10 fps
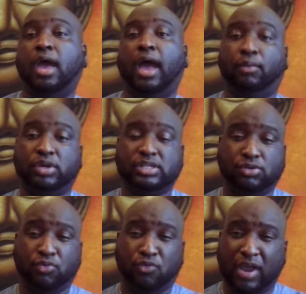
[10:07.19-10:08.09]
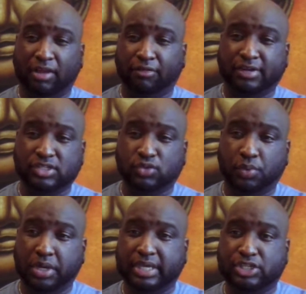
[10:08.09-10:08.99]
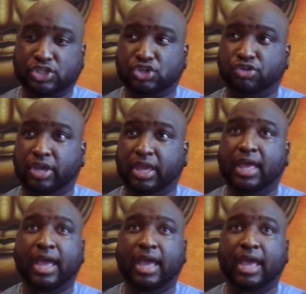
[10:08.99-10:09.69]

I want to see relevant work history.